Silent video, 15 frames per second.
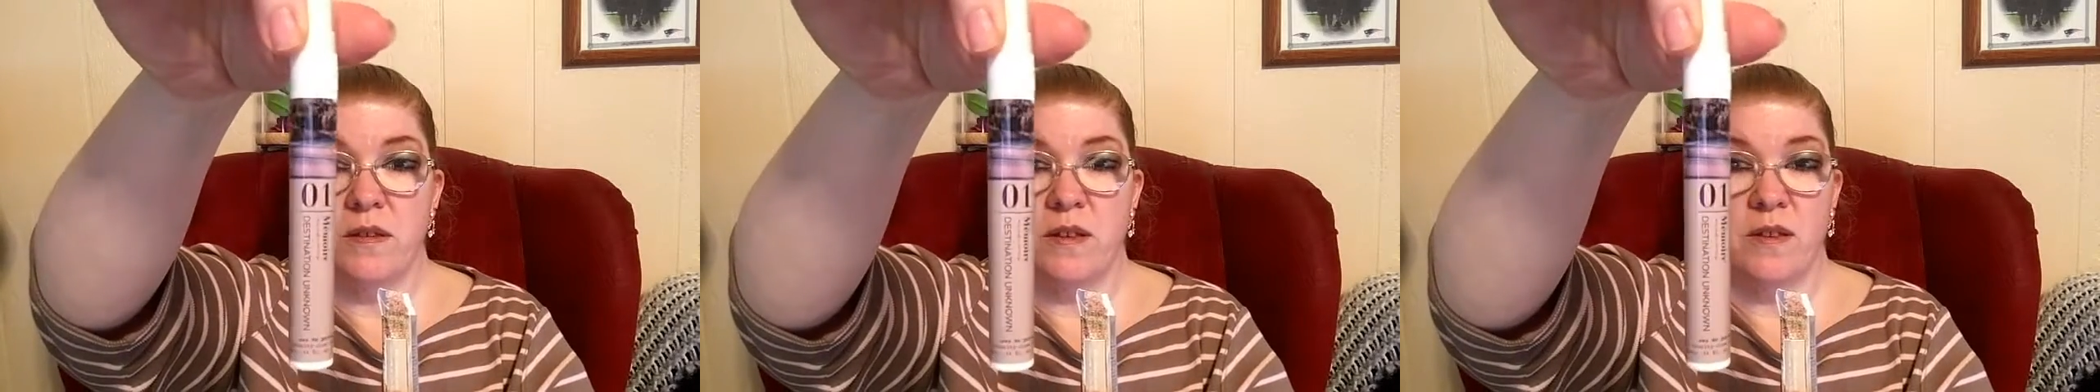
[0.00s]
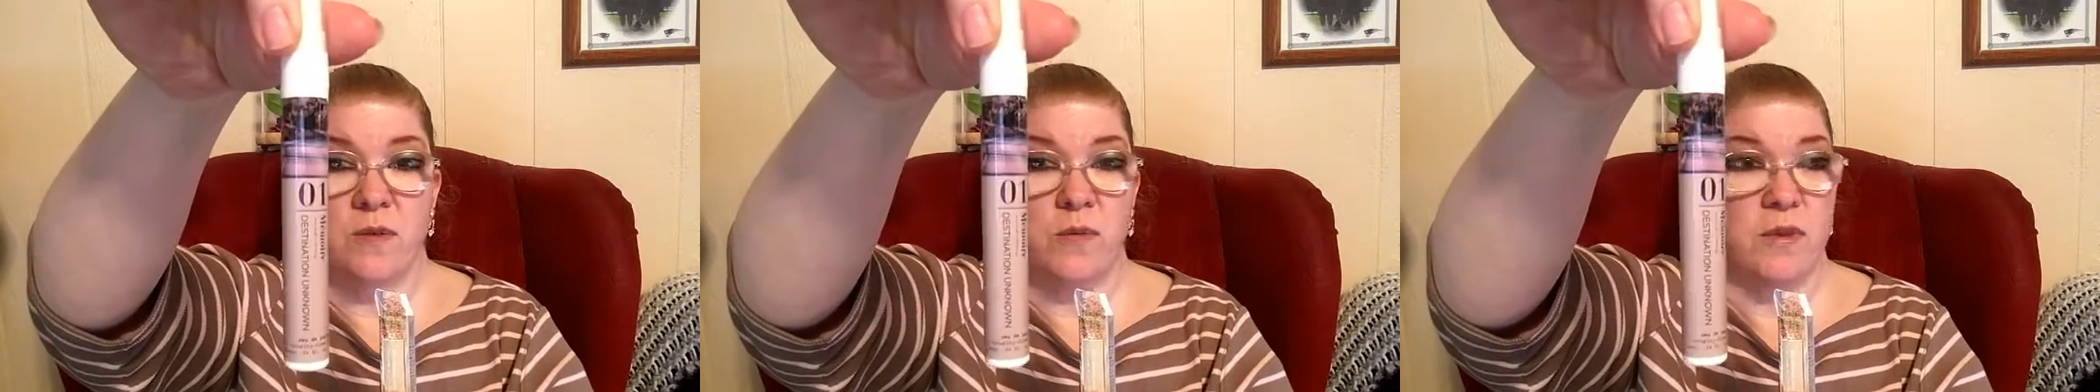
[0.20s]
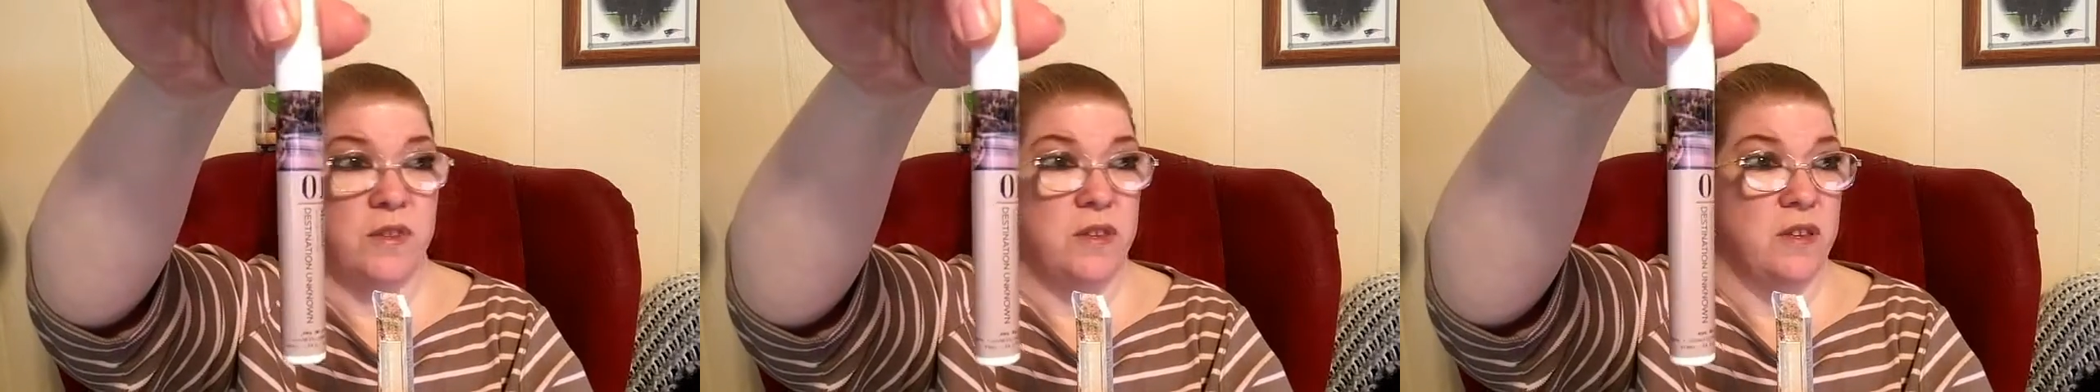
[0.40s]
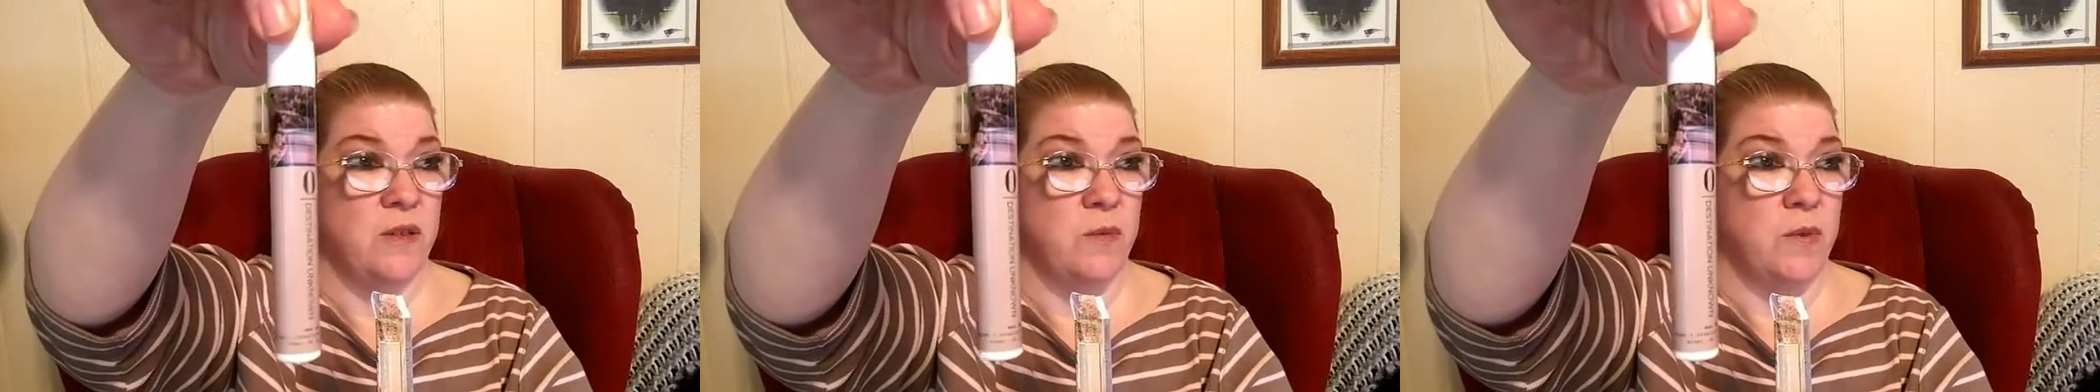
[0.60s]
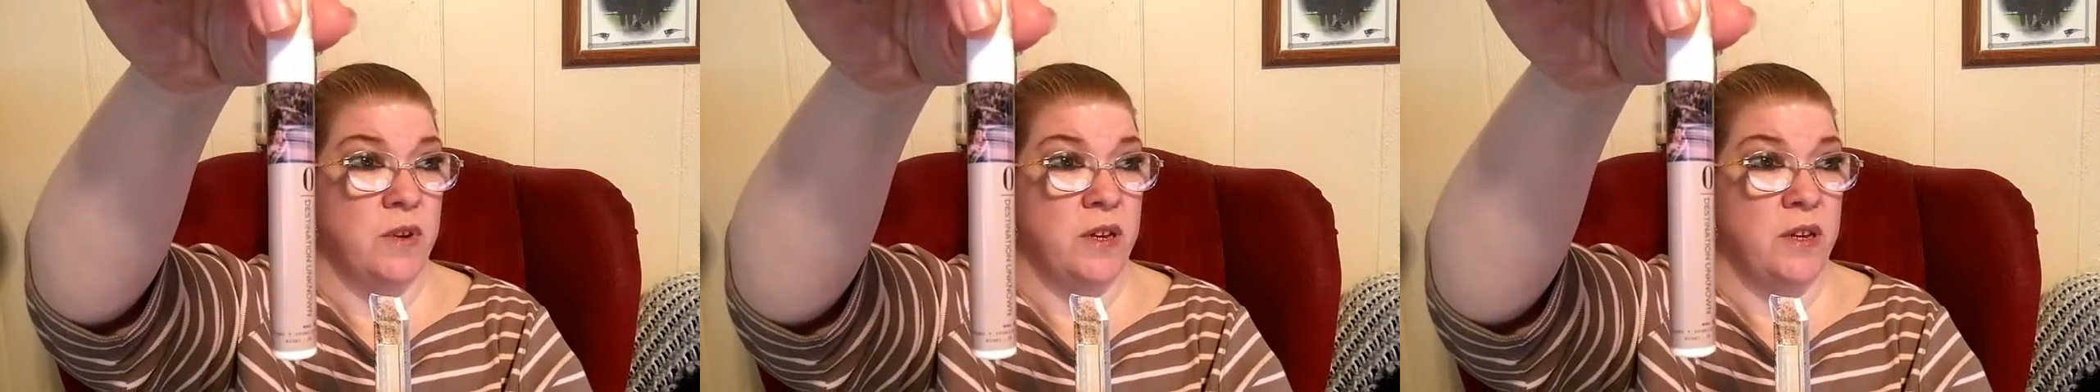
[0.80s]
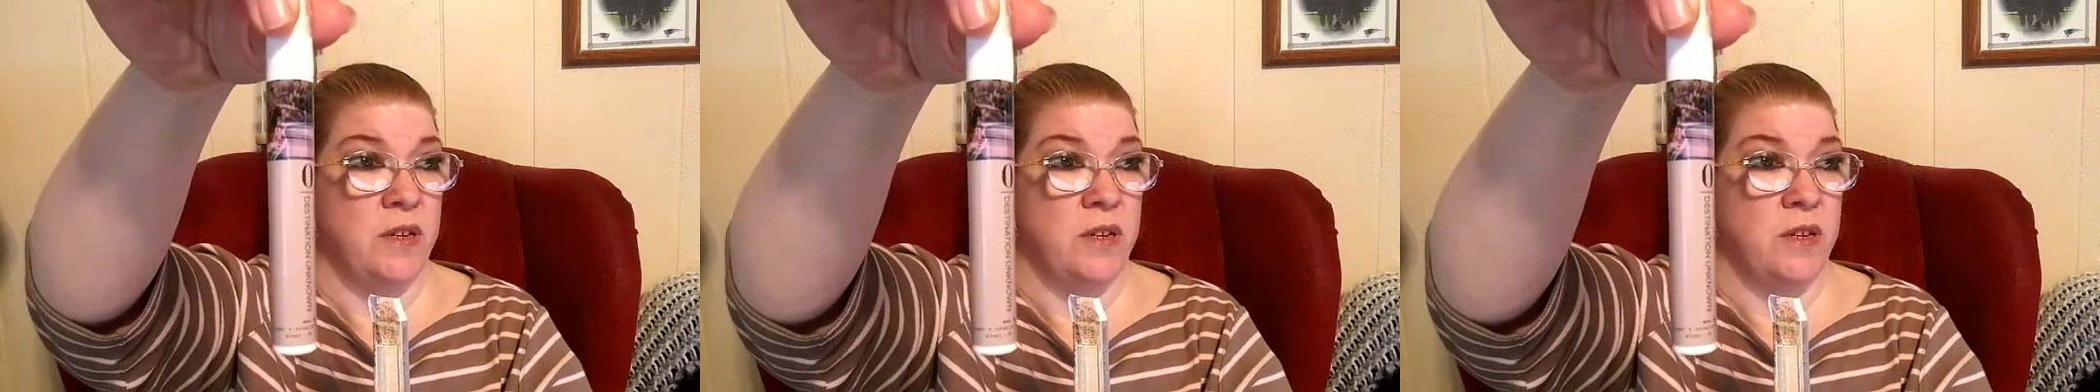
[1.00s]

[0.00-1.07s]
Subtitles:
That's what this one